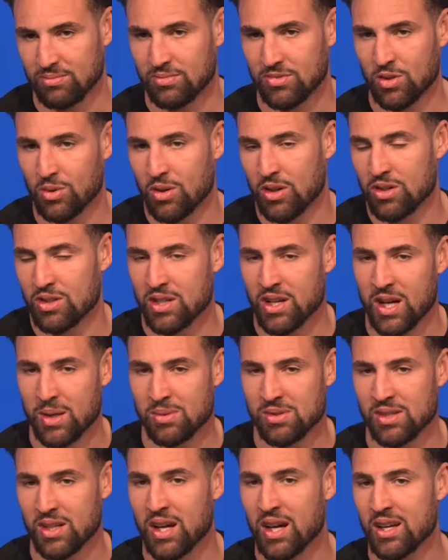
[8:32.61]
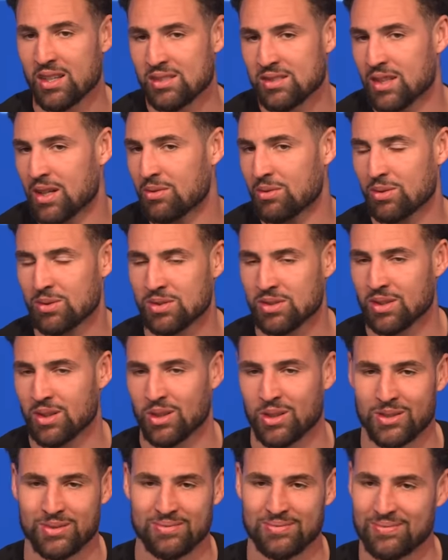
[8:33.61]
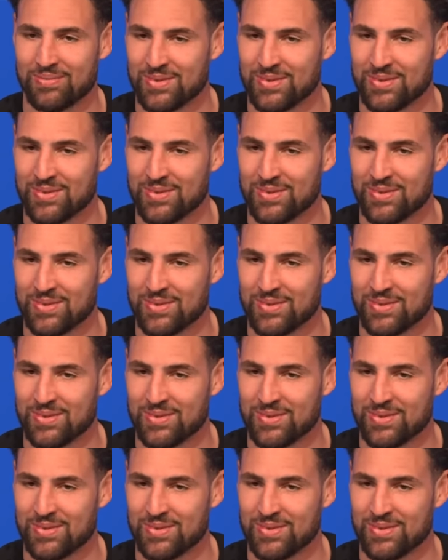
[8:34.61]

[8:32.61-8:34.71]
do our jobs at the highest level. So